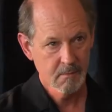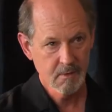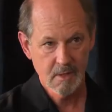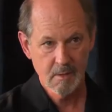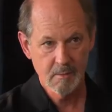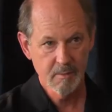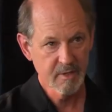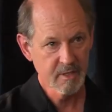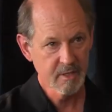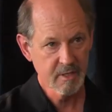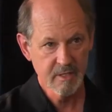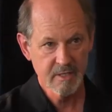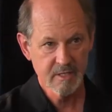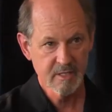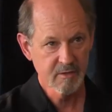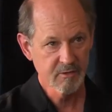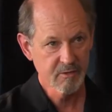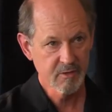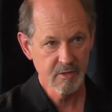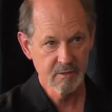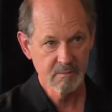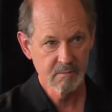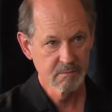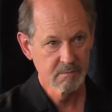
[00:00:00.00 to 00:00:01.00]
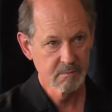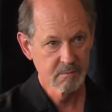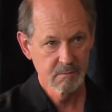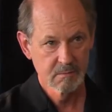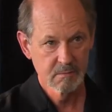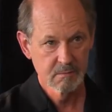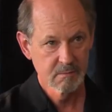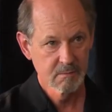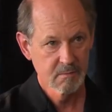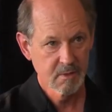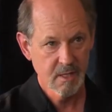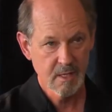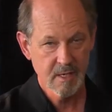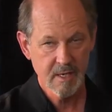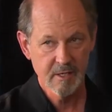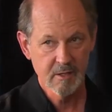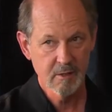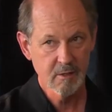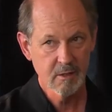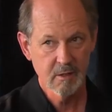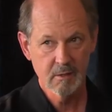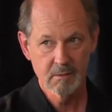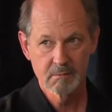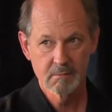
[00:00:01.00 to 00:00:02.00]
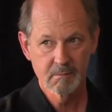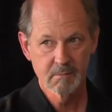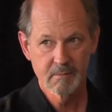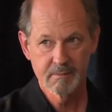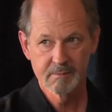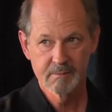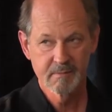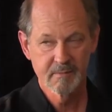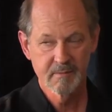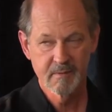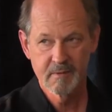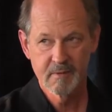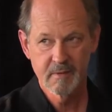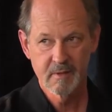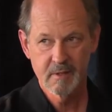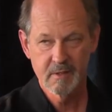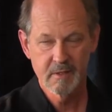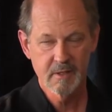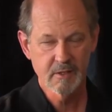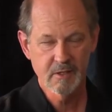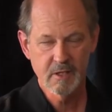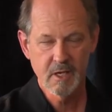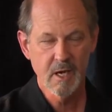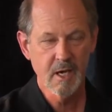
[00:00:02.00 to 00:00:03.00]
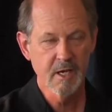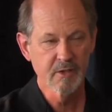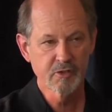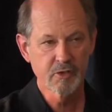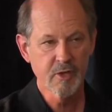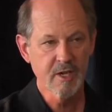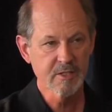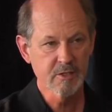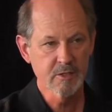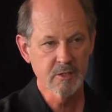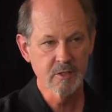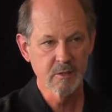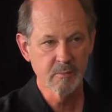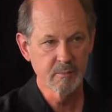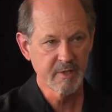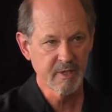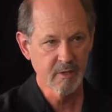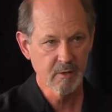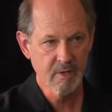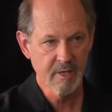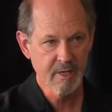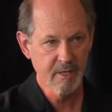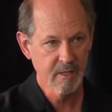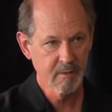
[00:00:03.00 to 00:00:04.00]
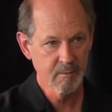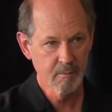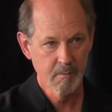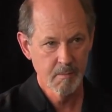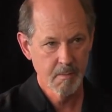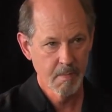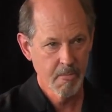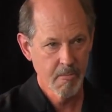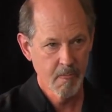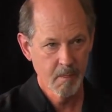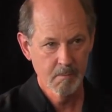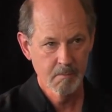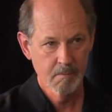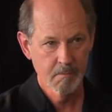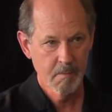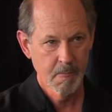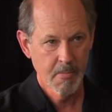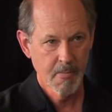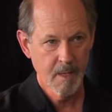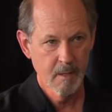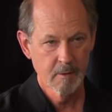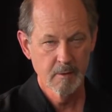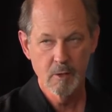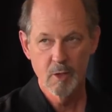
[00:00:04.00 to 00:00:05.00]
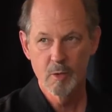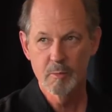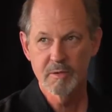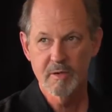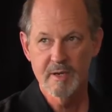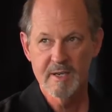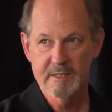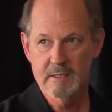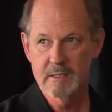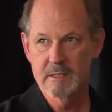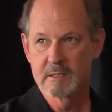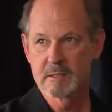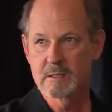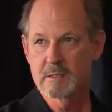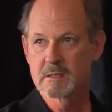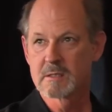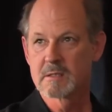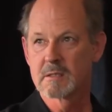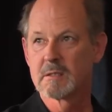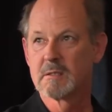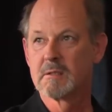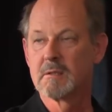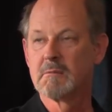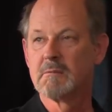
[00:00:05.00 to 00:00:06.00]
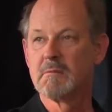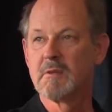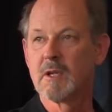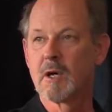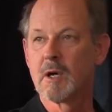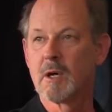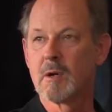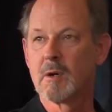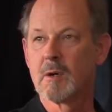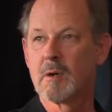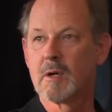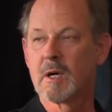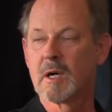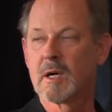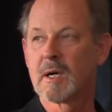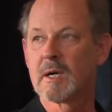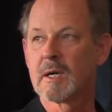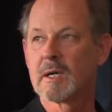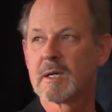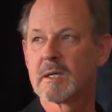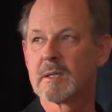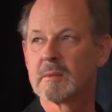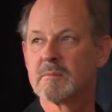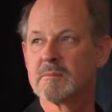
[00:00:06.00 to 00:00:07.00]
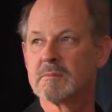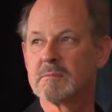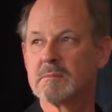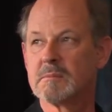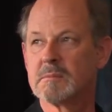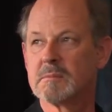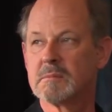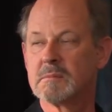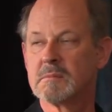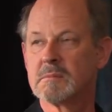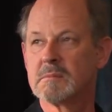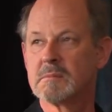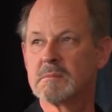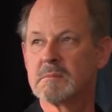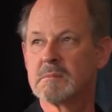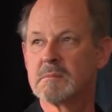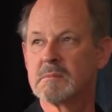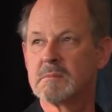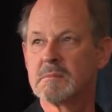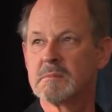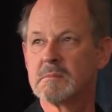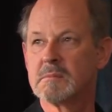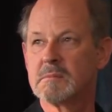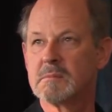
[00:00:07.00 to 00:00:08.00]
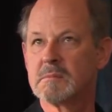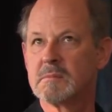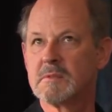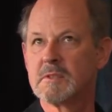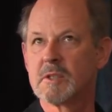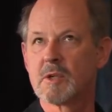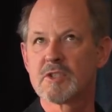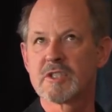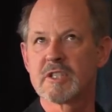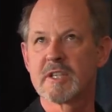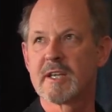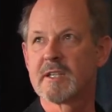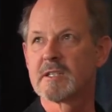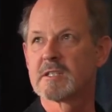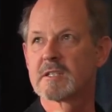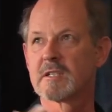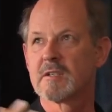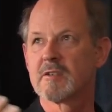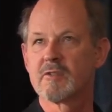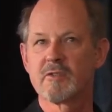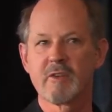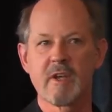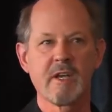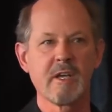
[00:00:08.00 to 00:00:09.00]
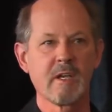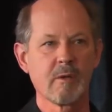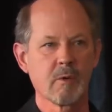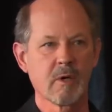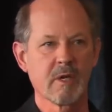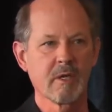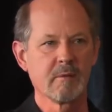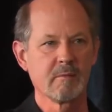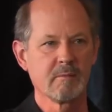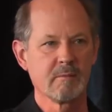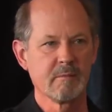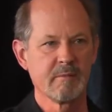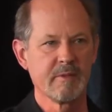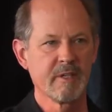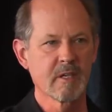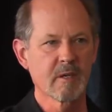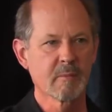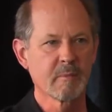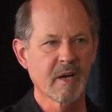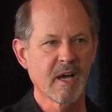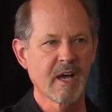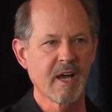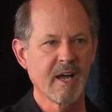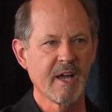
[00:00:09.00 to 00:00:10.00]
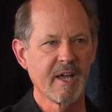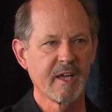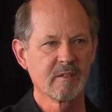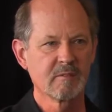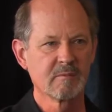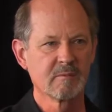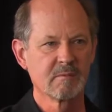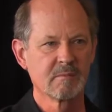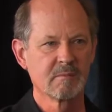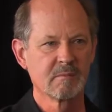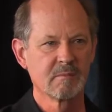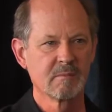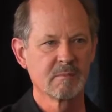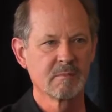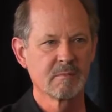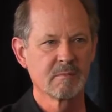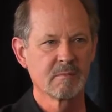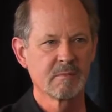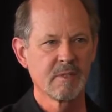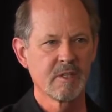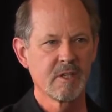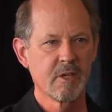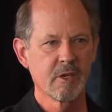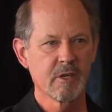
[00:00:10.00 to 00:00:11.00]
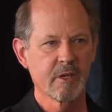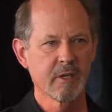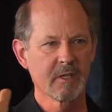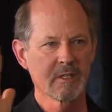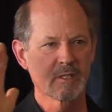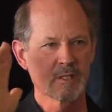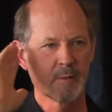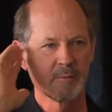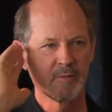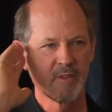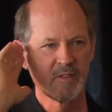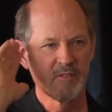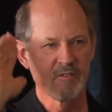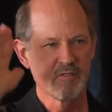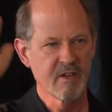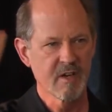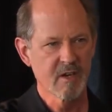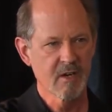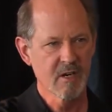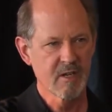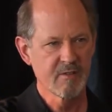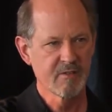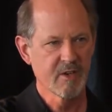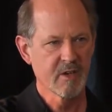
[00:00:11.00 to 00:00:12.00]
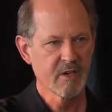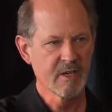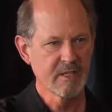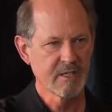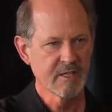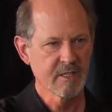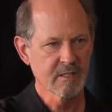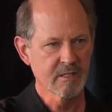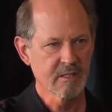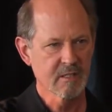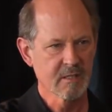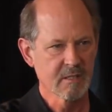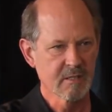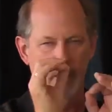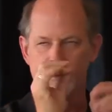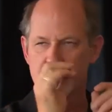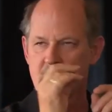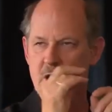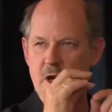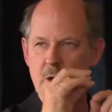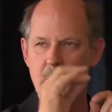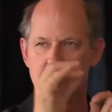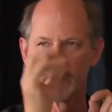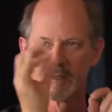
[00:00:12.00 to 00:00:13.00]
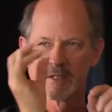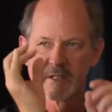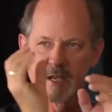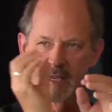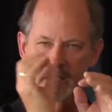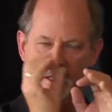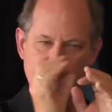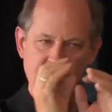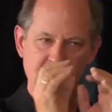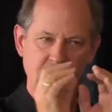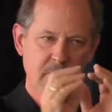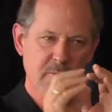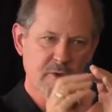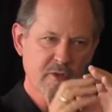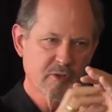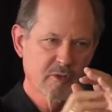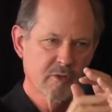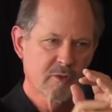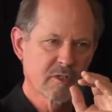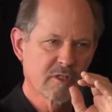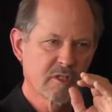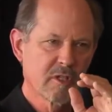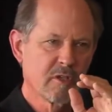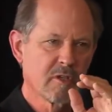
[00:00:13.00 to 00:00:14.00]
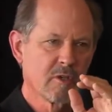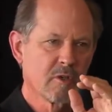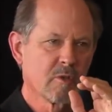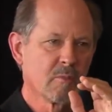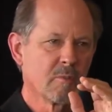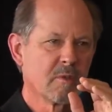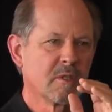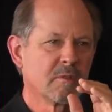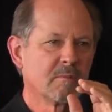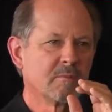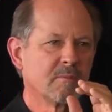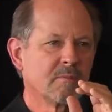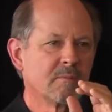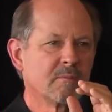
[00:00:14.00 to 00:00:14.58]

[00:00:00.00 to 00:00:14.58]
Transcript: Completely different. The contrast couldn't be greater. No presence, no sense of anyone nearby. You're hearing something very, very distant. No, it's like it's coming through a tube.